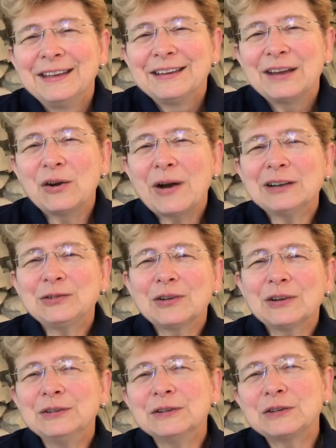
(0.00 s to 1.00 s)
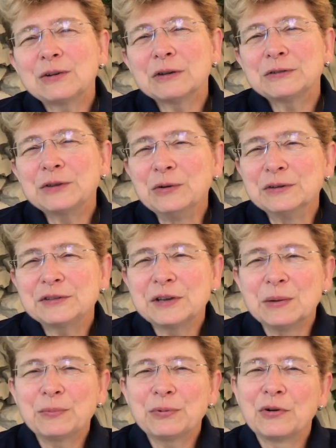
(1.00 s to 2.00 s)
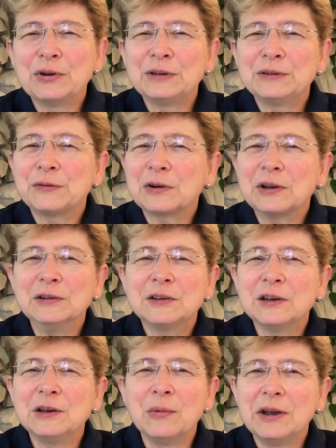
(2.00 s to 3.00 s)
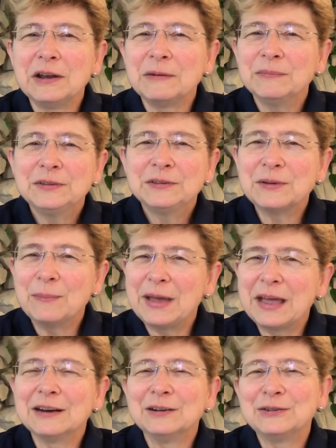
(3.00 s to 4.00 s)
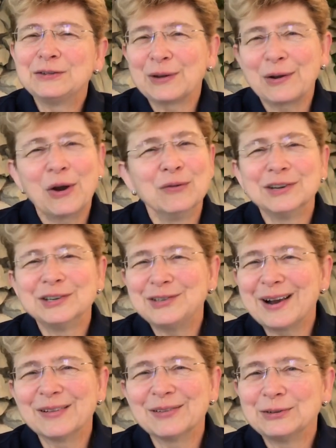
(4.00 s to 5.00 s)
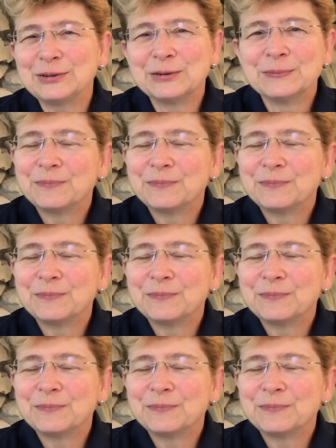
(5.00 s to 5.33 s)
Congratulations to our students and employees for continuing to manage the COVID challenge.